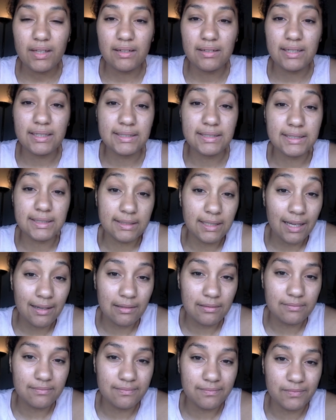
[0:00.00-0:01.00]
because it's not,
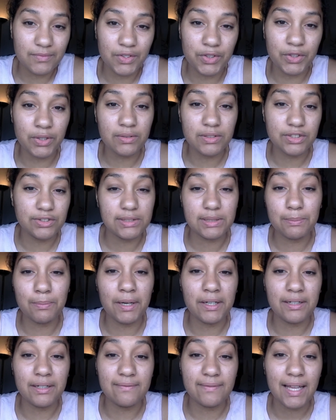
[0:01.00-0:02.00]
you know, it's just
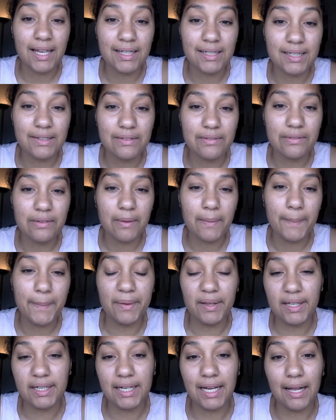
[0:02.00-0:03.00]
part of life.
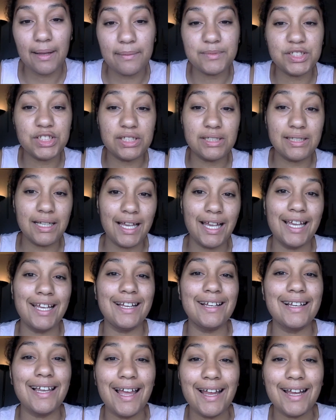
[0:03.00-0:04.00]
But I'm just
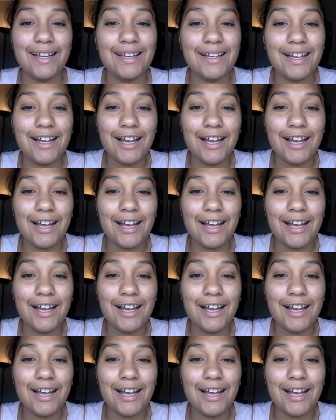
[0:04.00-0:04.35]
saying, like,